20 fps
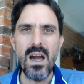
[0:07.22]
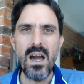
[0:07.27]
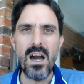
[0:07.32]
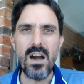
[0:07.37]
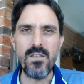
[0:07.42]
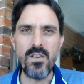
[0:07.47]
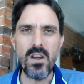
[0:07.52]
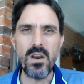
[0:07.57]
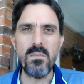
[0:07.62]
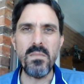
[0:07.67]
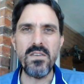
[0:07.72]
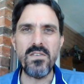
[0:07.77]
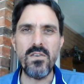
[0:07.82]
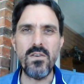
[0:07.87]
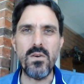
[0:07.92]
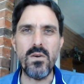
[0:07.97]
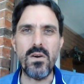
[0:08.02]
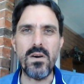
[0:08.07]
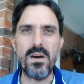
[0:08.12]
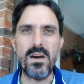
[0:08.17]
I've got to admit to
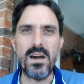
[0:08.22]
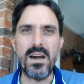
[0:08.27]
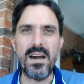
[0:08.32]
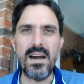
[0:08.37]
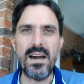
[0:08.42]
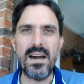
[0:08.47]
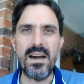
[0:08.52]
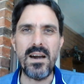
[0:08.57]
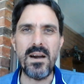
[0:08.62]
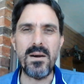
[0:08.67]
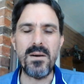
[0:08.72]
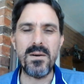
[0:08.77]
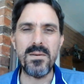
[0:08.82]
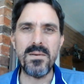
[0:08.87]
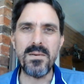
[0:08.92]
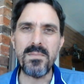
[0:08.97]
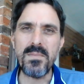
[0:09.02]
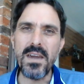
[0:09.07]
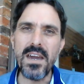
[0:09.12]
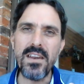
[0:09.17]
you,
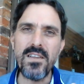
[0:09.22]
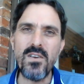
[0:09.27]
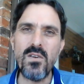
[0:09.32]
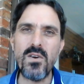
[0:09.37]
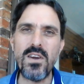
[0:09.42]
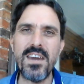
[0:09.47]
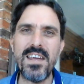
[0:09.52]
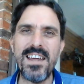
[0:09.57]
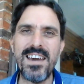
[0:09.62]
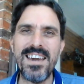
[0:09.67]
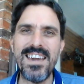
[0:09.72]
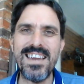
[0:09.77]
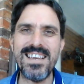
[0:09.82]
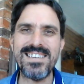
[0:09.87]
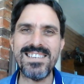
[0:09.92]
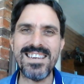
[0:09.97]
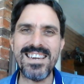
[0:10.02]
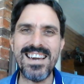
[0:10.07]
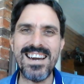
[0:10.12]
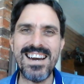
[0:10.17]
I'm going to look at a
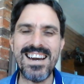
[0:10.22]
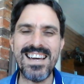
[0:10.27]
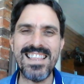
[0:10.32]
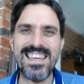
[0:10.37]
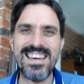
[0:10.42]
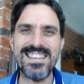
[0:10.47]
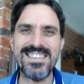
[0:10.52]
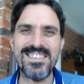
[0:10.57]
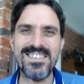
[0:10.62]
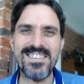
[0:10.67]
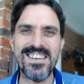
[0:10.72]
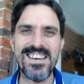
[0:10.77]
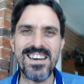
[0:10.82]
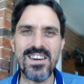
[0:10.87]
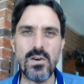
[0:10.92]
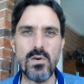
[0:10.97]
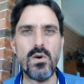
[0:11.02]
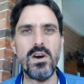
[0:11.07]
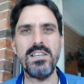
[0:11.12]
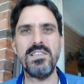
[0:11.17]
cigar that's
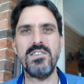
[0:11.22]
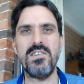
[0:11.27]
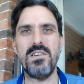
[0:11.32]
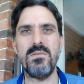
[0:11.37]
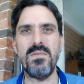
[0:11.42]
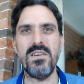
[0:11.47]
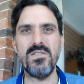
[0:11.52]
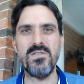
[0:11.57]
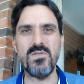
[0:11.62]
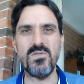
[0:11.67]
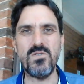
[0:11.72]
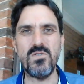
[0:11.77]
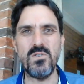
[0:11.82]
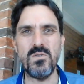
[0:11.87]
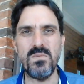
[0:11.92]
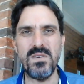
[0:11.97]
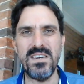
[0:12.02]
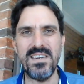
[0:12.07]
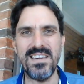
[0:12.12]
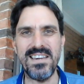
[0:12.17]
quite sentimental to
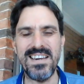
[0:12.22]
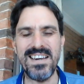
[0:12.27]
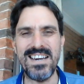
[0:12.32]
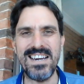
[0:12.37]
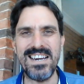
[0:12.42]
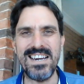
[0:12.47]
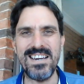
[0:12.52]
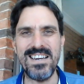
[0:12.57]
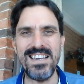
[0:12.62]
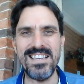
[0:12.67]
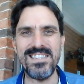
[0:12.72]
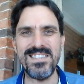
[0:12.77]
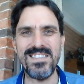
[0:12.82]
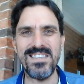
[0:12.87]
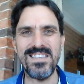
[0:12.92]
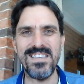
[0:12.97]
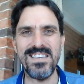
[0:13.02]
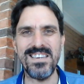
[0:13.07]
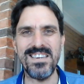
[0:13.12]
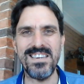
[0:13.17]
me. It's
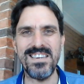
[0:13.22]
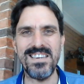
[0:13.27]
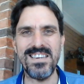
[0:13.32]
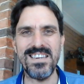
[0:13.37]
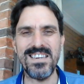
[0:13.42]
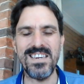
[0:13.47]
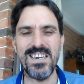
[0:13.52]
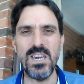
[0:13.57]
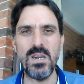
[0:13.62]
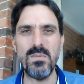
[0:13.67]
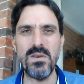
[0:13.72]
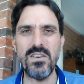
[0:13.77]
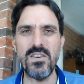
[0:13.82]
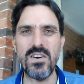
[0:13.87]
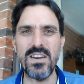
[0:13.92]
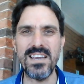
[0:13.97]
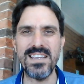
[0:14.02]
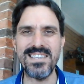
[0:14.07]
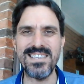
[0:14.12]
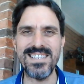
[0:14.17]
the Cohiba
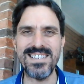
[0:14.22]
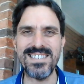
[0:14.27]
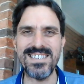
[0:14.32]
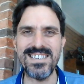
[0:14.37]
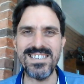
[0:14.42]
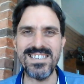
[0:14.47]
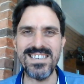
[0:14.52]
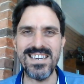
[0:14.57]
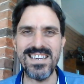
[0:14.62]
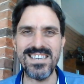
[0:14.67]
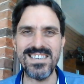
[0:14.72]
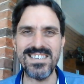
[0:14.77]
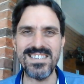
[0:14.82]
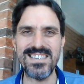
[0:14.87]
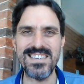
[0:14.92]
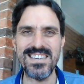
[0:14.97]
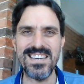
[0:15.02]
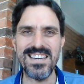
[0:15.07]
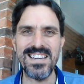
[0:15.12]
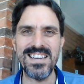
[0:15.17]

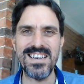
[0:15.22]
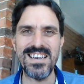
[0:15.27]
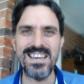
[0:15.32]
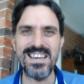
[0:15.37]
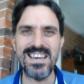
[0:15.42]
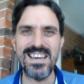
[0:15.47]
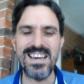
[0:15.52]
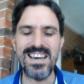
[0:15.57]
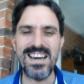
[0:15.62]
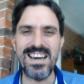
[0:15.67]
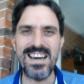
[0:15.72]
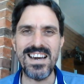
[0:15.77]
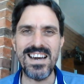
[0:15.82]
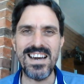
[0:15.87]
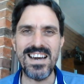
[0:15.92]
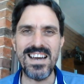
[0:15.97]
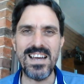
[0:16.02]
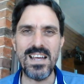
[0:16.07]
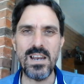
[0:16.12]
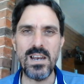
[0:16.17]
1966
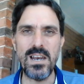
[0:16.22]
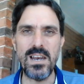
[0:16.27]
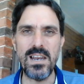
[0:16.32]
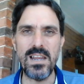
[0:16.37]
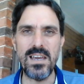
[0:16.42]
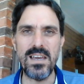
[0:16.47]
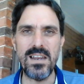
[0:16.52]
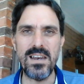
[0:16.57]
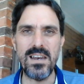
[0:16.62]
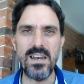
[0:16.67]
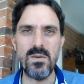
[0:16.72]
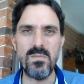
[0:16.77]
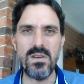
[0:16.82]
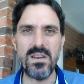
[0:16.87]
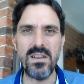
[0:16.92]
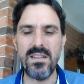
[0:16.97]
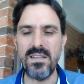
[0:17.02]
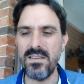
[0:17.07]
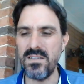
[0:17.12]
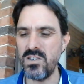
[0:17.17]

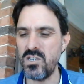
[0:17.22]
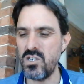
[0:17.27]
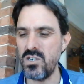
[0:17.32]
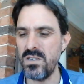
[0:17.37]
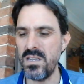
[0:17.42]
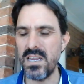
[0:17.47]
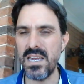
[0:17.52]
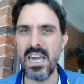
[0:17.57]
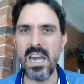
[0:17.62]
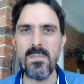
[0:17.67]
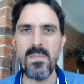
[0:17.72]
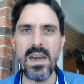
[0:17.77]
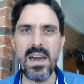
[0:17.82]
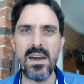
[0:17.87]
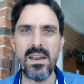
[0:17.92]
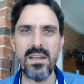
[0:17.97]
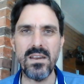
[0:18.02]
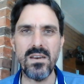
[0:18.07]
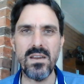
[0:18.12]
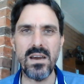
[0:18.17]
limited edition that came
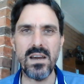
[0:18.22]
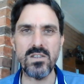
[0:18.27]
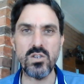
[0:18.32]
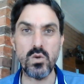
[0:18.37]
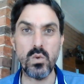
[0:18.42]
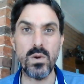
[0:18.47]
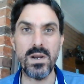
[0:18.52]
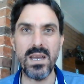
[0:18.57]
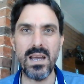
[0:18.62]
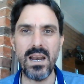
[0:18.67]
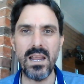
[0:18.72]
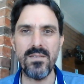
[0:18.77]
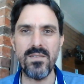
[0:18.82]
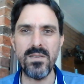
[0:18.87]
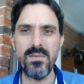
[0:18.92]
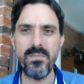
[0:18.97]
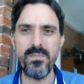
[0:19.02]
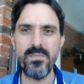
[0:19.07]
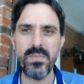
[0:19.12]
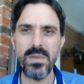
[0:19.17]
out in 2011.